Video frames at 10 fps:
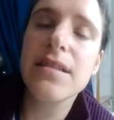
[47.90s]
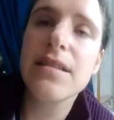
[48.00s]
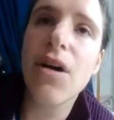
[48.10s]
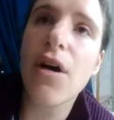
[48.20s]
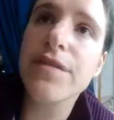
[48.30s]

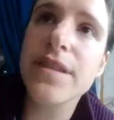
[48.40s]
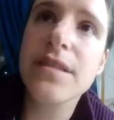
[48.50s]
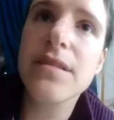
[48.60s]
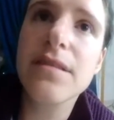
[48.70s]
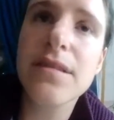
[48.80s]

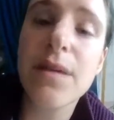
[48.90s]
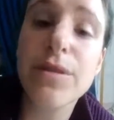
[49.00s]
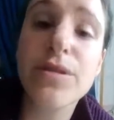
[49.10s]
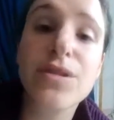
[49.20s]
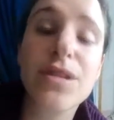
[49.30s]
often
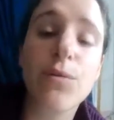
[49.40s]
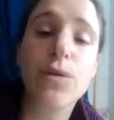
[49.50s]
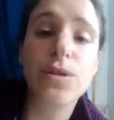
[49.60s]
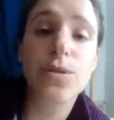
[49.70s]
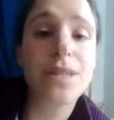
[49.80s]

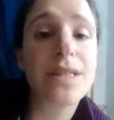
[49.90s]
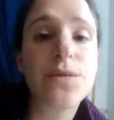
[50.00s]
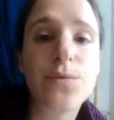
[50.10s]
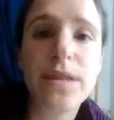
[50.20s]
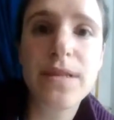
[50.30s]
someone to
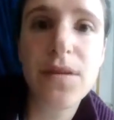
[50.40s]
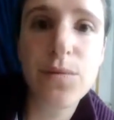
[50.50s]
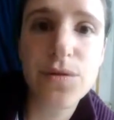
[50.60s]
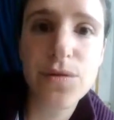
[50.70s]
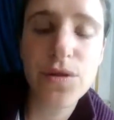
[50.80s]
sit with,
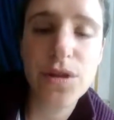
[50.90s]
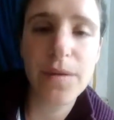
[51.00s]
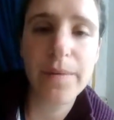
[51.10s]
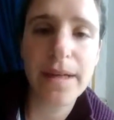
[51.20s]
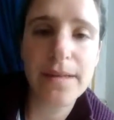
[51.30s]
someone to
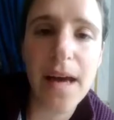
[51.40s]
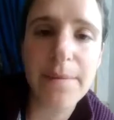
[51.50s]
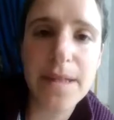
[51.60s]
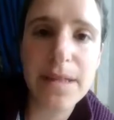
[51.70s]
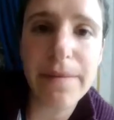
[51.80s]
share my
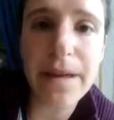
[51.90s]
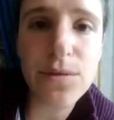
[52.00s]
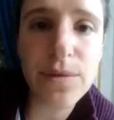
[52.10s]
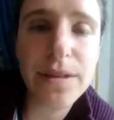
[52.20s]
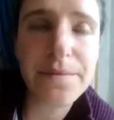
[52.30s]
time and
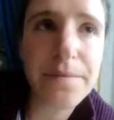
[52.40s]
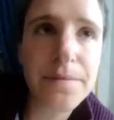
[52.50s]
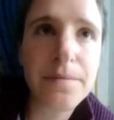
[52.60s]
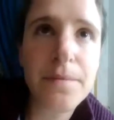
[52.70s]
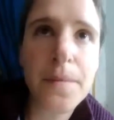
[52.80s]
space with,
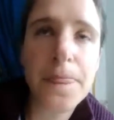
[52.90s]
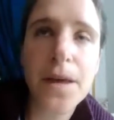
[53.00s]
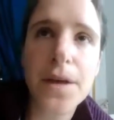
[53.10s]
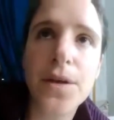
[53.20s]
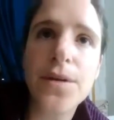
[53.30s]

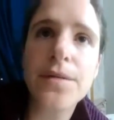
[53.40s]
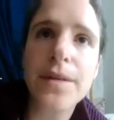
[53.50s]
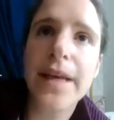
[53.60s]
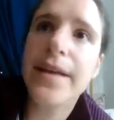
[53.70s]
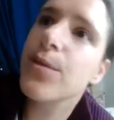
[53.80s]
you know,
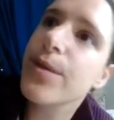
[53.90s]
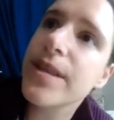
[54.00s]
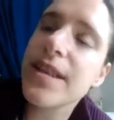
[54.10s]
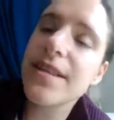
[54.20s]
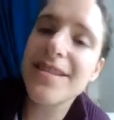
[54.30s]
like we
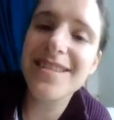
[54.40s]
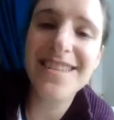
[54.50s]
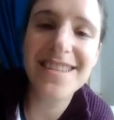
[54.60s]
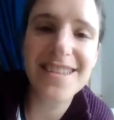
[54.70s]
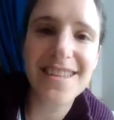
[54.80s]
did
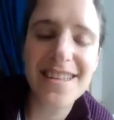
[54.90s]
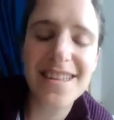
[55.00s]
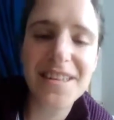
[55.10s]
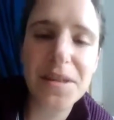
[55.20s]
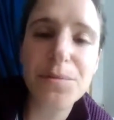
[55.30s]
in
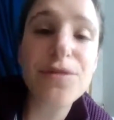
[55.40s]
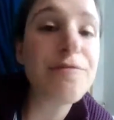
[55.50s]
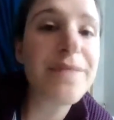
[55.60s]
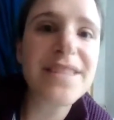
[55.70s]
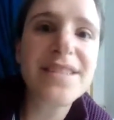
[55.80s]
the
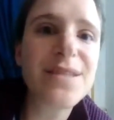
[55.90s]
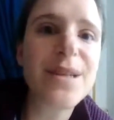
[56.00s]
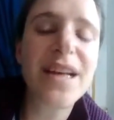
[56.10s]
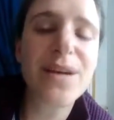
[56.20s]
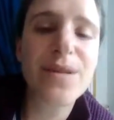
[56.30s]
movement
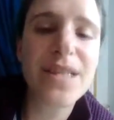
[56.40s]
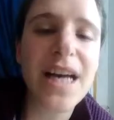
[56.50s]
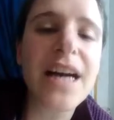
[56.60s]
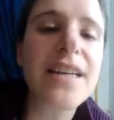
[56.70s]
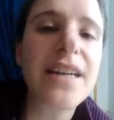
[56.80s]
when I was
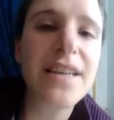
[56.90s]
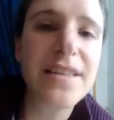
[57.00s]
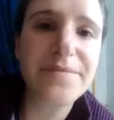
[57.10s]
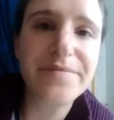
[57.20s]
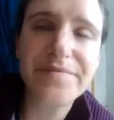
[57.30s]
younger.
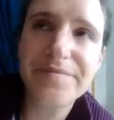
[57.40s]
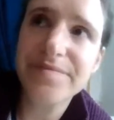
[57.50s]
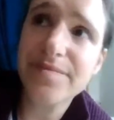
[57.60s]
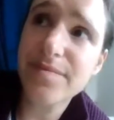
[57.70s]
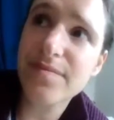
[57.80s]

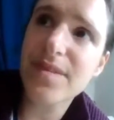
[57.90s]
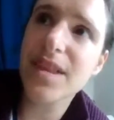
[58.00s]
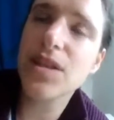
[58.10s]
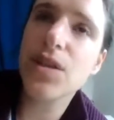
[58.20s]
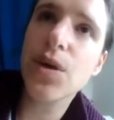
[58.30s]

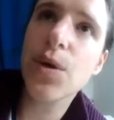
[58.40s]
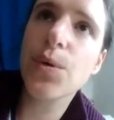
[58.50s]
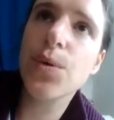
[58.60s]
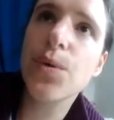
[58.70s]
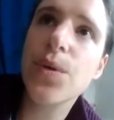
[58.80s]

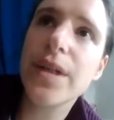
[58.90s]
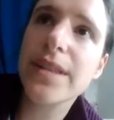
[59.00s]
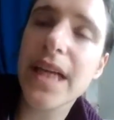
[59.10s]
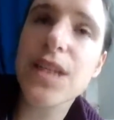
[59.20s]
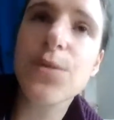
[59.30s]
So
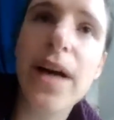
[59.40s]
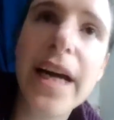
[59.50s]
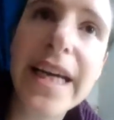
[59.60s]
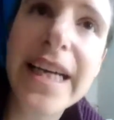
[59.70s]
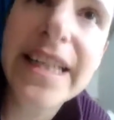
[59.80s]
that's why
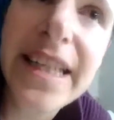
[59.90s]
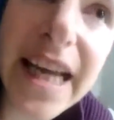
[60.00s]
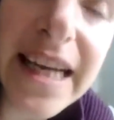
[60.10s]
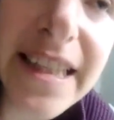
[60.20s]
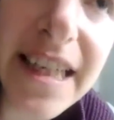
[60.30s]
I really
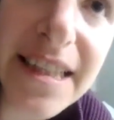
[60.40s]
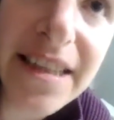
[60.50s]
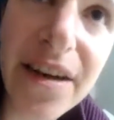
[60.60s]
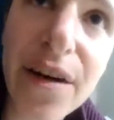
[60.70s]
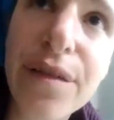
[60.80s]
like the
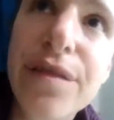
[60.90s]
idea of